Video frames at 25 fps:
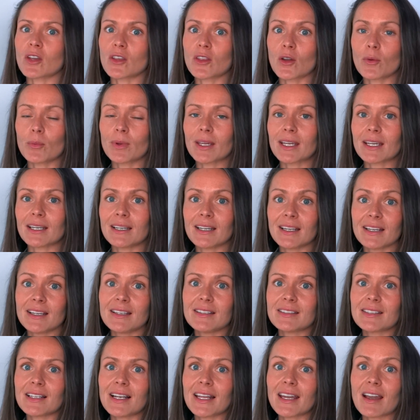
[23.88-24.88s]
so that we can
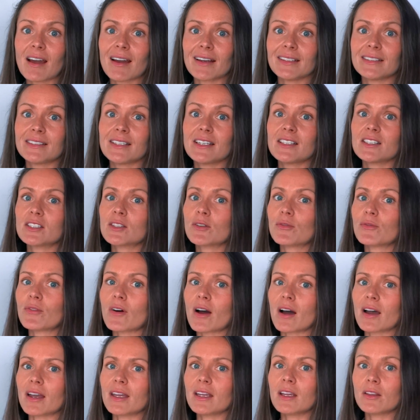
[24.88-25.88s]
easily
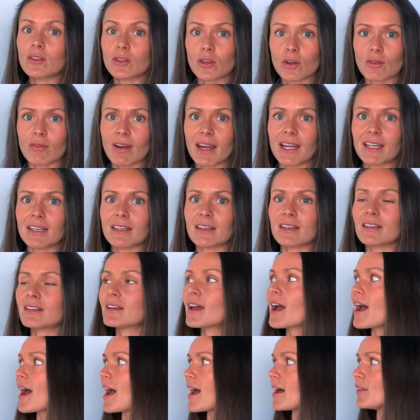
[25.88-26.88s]
identify the
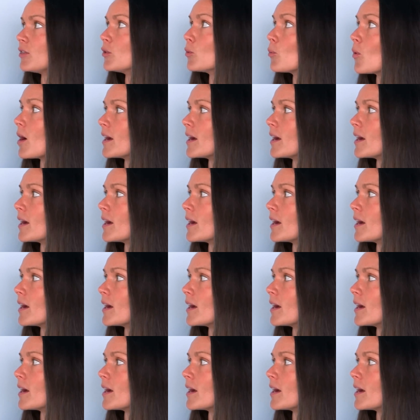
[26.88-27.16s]
gradient and the